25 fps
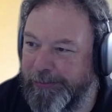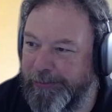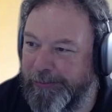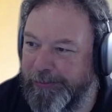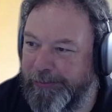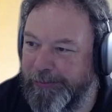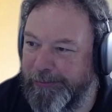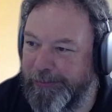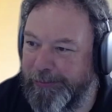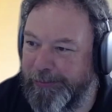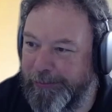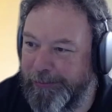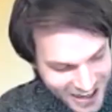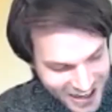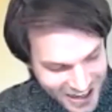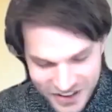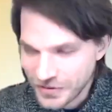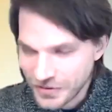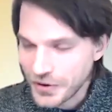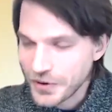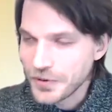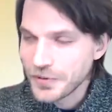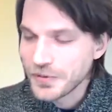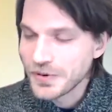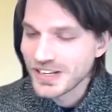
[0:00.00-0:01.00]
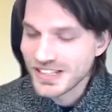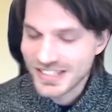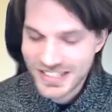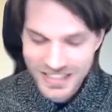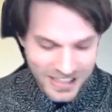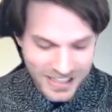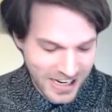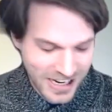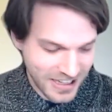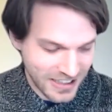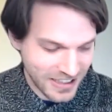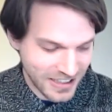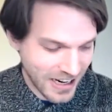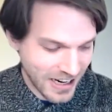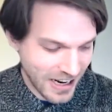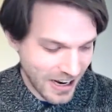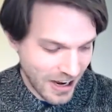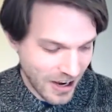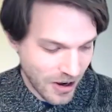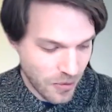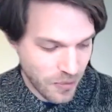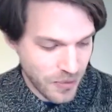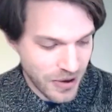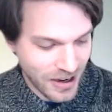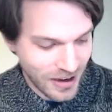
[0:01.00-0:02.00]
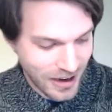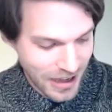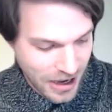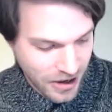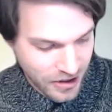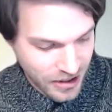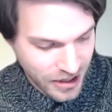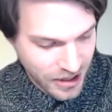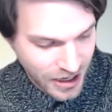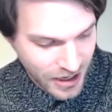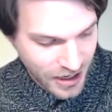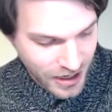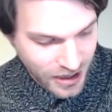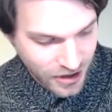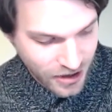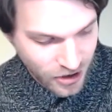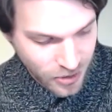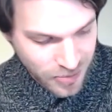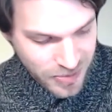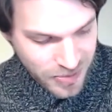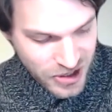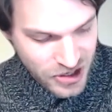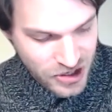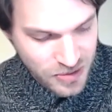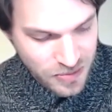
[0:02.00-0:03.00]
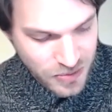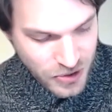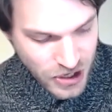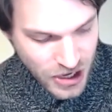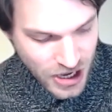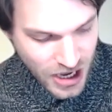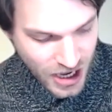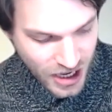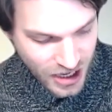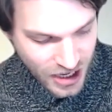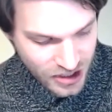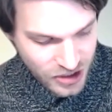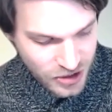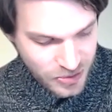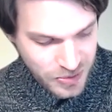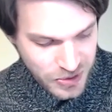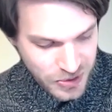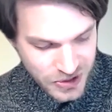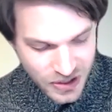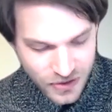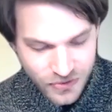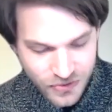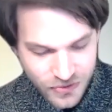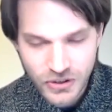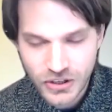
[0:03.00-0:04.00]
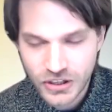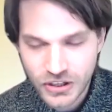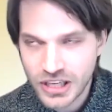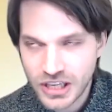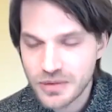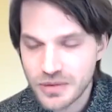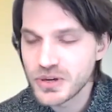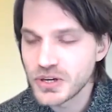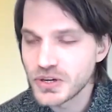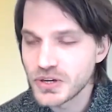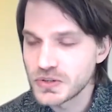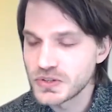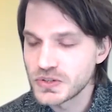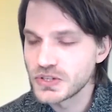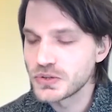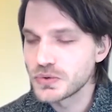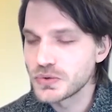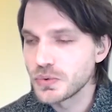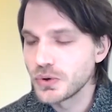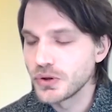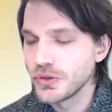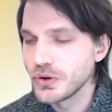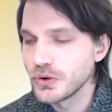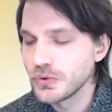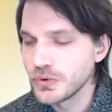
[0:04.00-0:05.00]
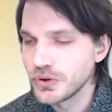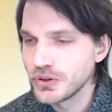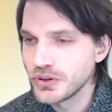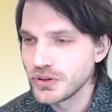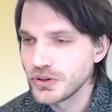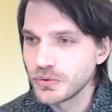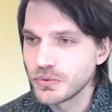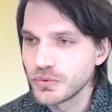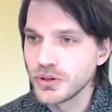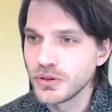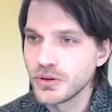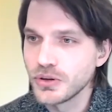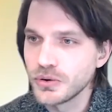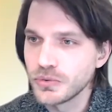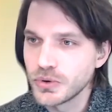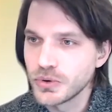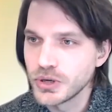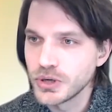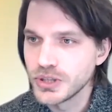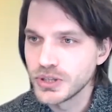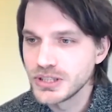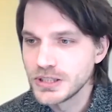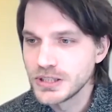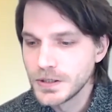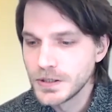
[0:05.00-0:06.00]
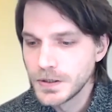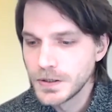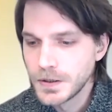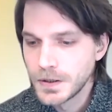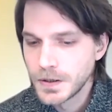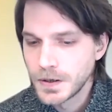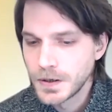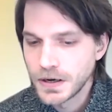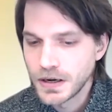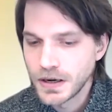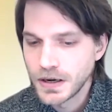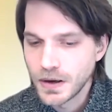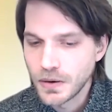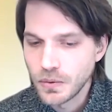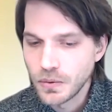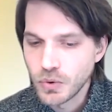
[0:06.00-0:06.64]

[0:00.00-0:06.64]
That is very well seen. We allow that in our BGP edge specifically because it's 1.1.1.1.